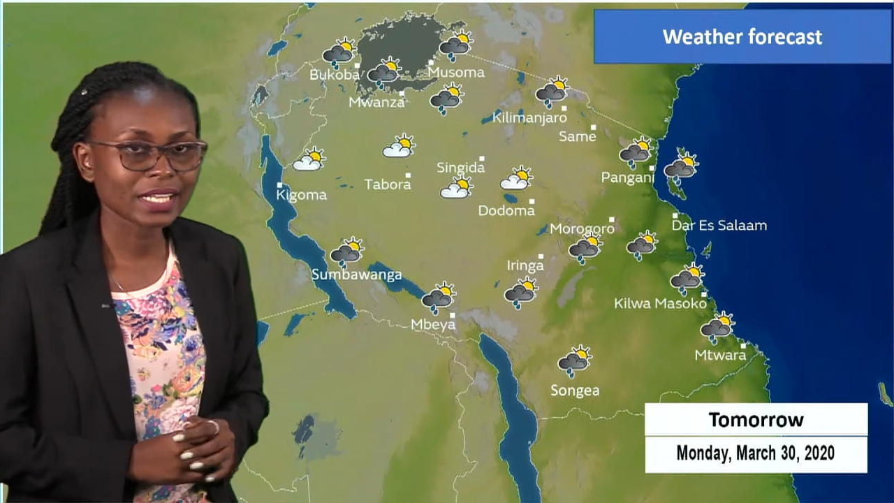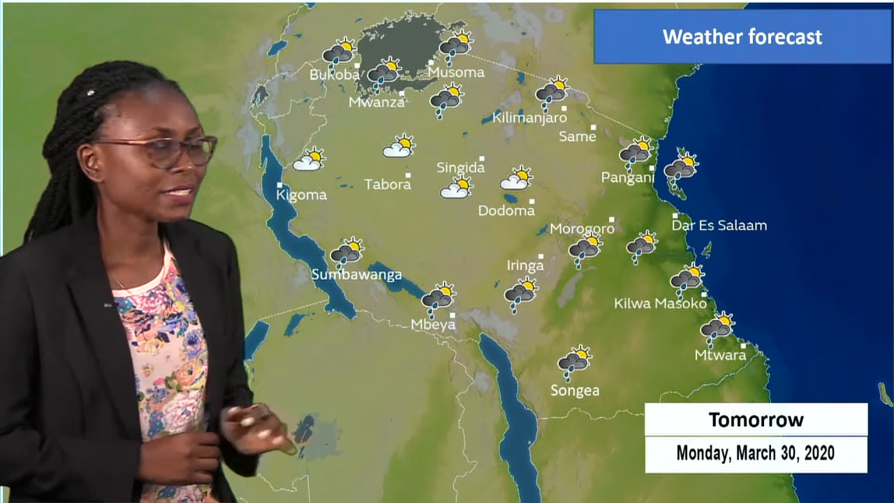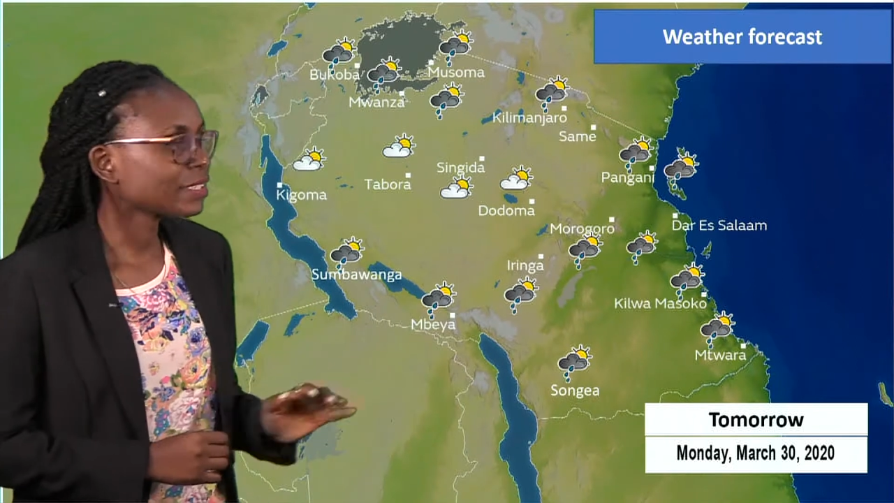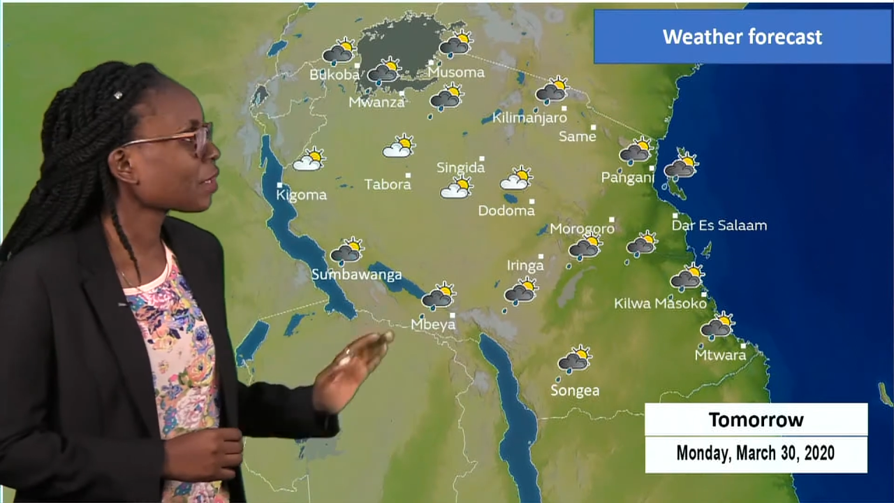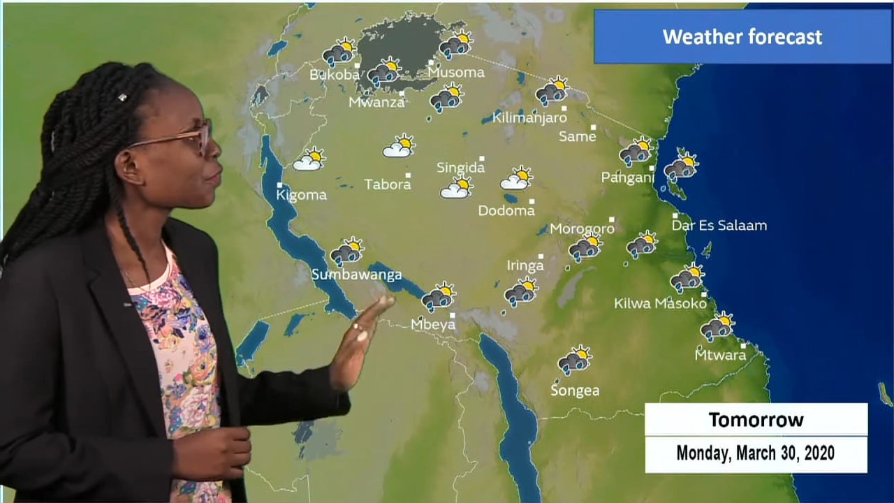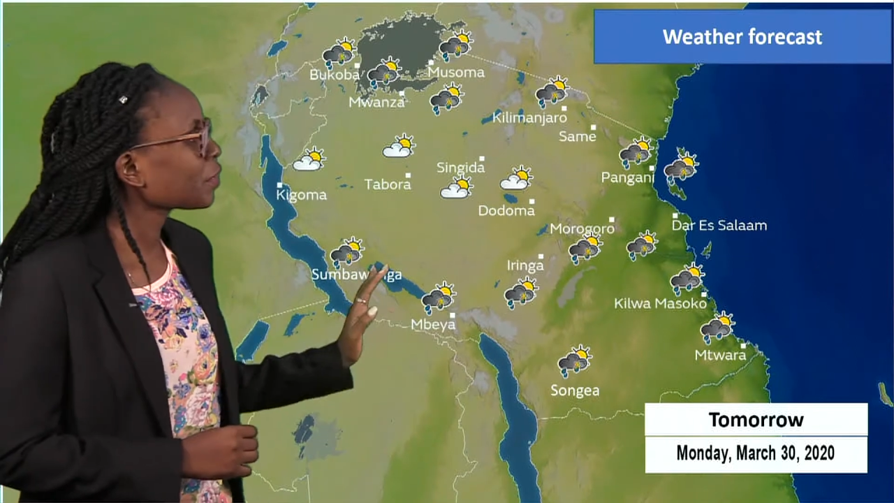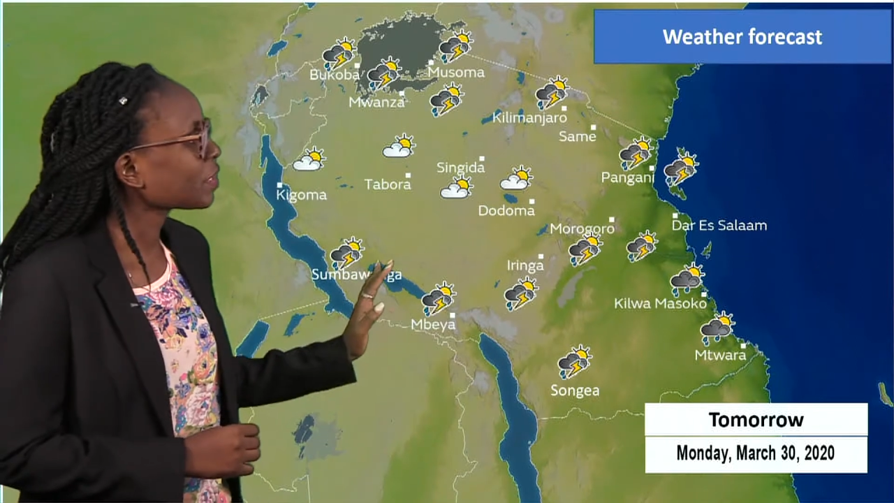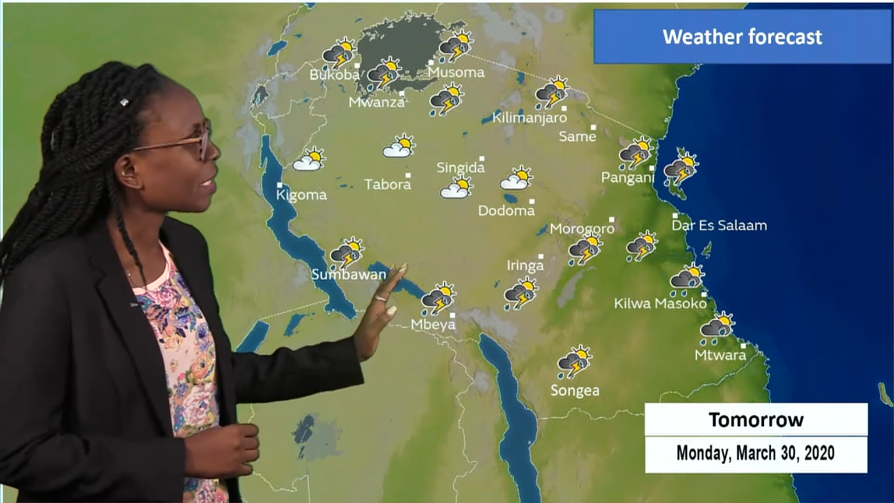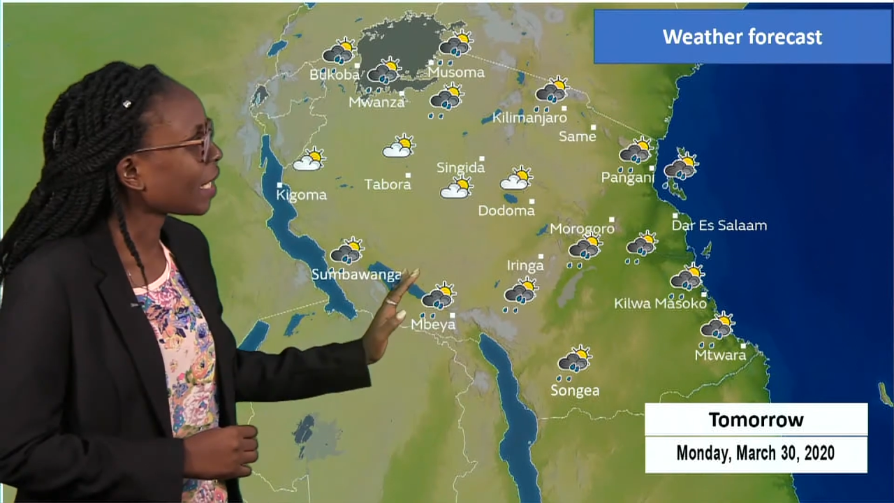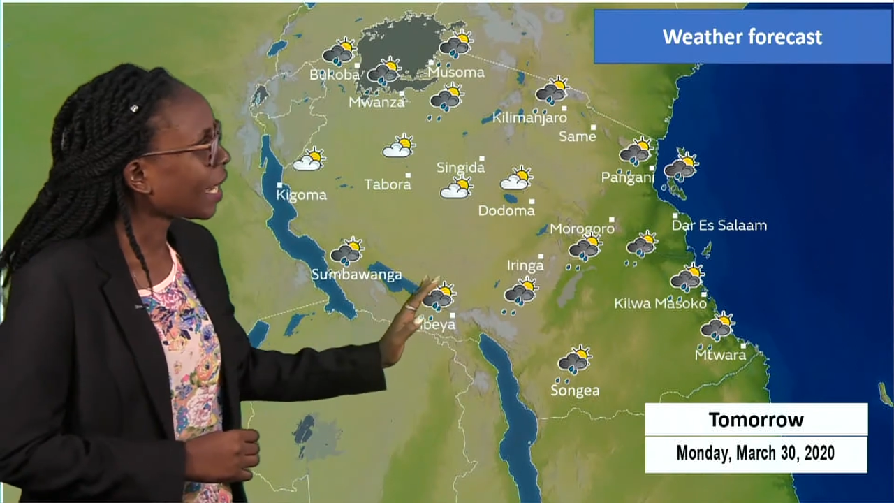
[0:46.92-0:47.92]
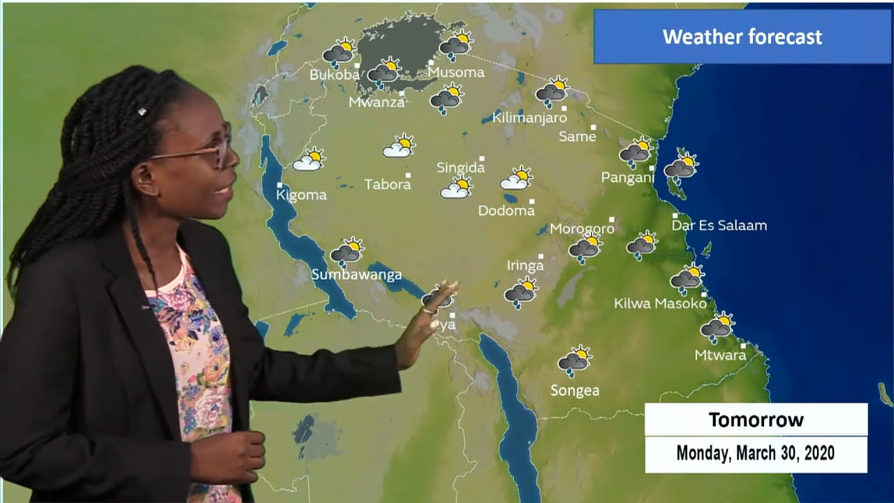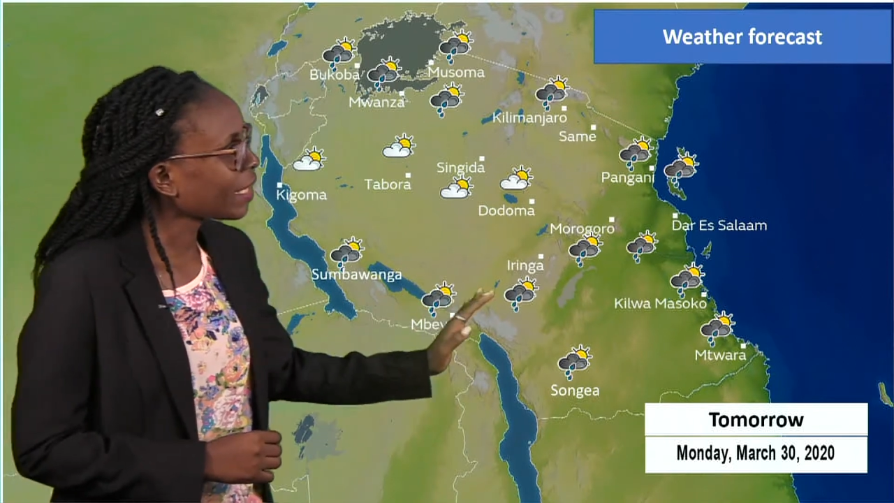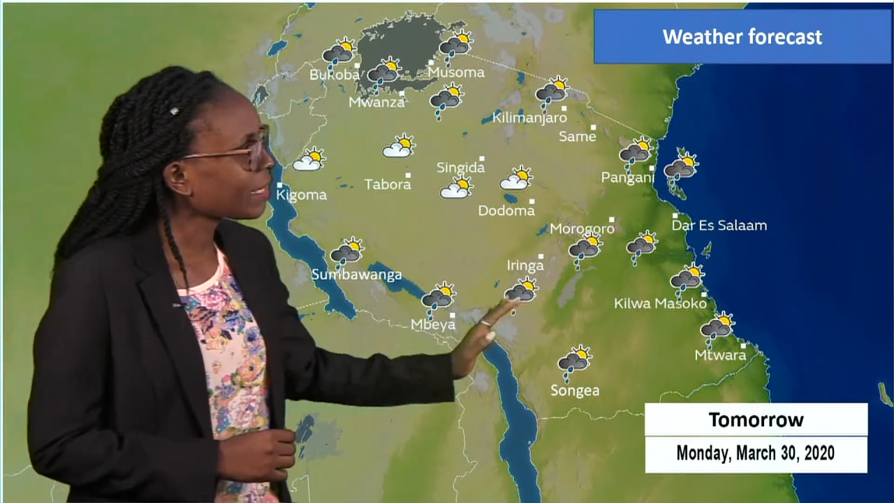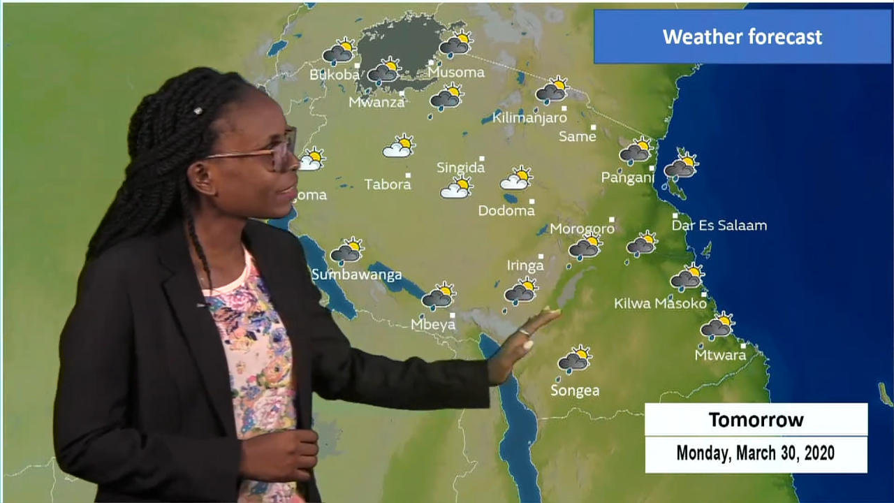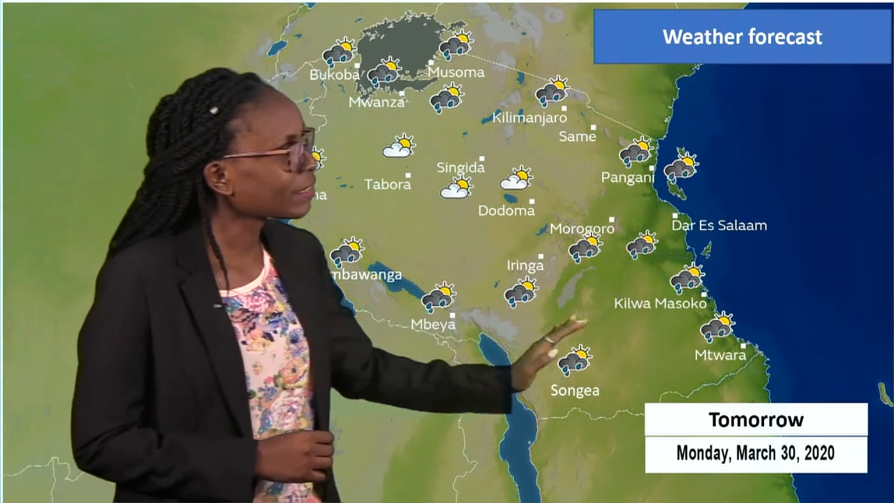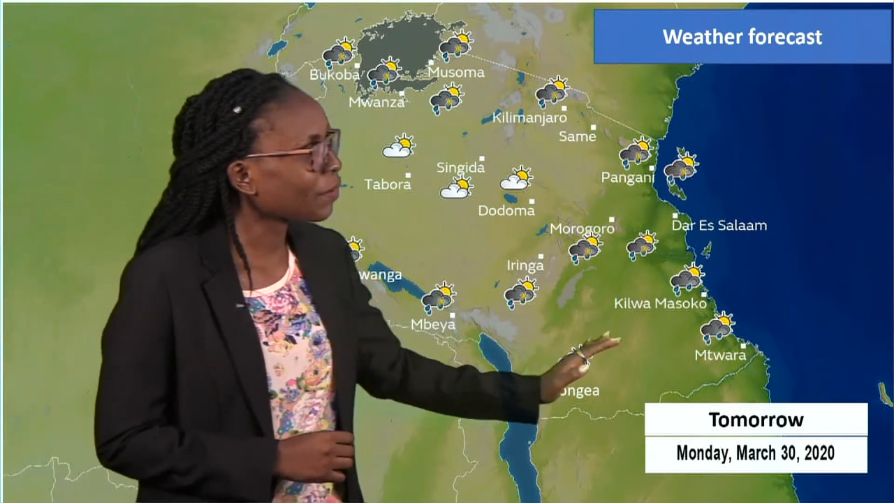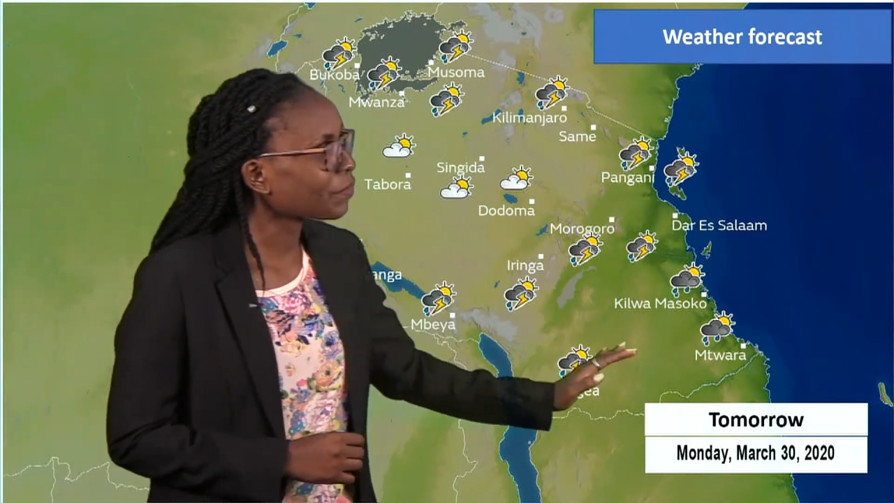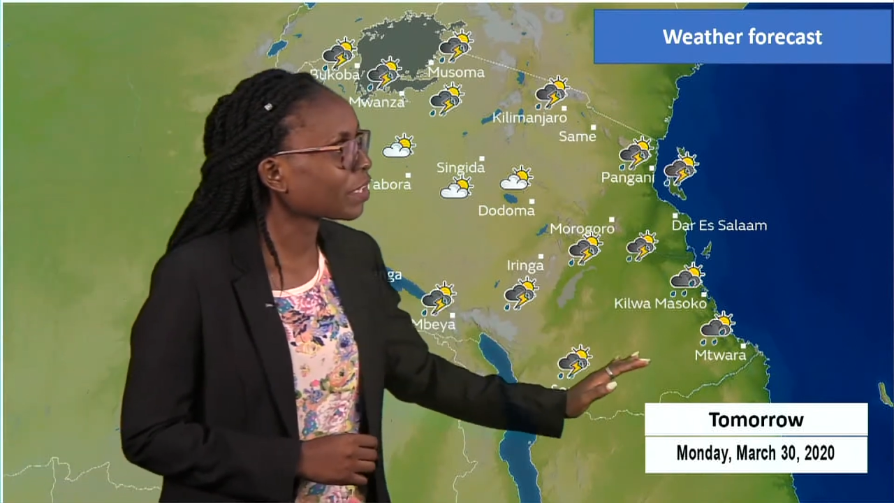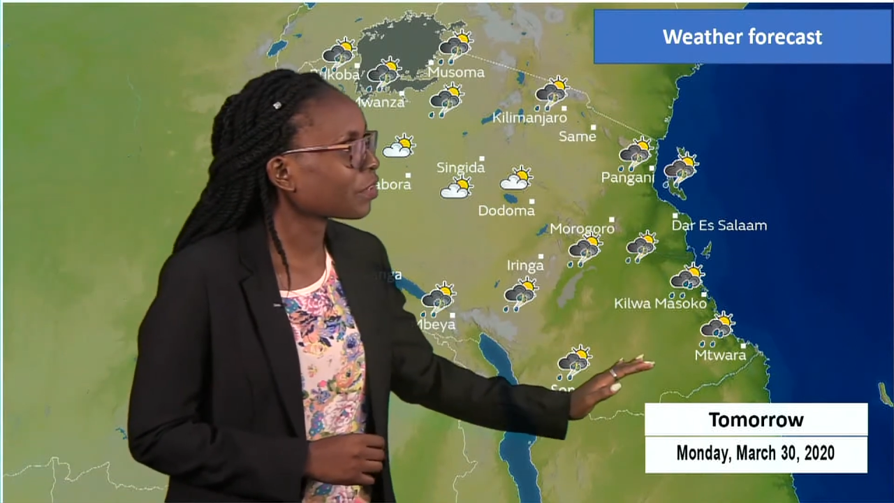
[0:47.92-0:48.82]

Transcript: Southwestern highland, southern